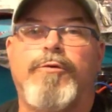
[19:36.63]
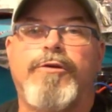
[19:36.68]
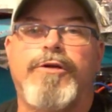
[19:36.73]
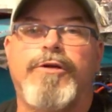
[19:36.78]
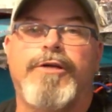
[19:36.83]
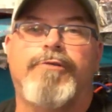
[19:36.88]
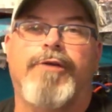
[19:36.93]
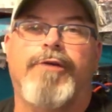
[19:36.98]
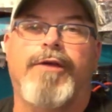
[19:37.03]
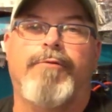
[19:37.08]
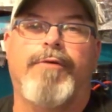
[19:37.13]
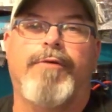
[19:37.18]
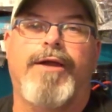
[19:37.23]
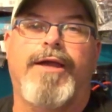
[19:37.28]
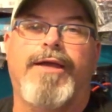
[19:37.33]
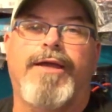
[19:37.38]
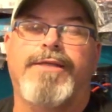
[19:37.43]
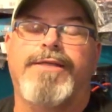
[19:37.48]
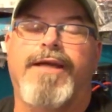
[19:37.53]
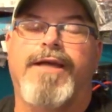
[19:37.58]
really great
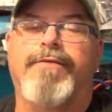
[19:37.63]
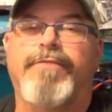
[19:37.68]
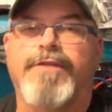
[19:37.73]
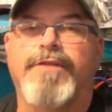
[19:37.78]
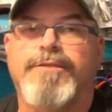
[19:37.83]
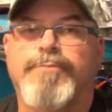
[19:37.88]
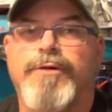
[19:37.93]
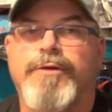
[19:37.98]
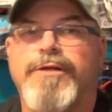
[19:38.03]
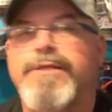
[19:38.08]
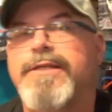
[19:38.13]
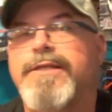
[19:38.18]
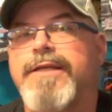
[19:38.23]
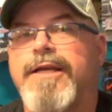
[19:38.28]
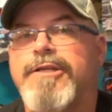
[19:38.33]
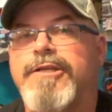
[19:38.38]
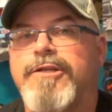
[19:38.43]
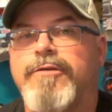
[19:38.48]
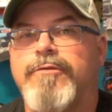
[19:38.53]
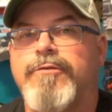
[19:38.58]
way to have an experience
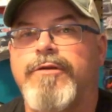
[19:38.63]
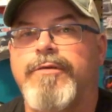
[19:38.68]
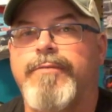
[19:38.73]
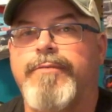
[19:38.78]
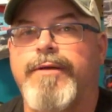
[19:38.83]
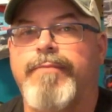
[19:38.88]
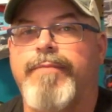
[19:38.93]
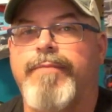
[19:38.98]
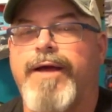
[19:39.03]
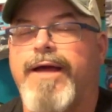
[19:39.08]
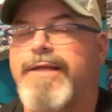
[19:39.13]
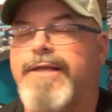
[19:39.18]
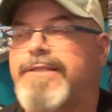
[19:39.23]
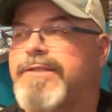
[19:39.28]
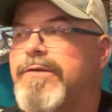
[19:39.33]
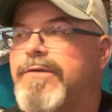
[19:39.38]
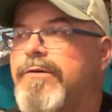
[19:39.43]
catching a really big bass.